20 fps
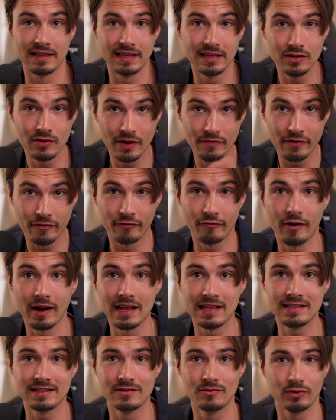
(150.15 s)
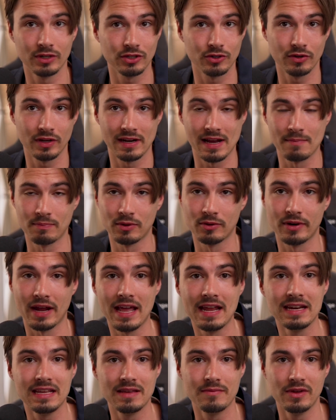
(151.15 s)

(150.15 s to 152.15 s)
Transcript: And then you have a thread in which you can upload any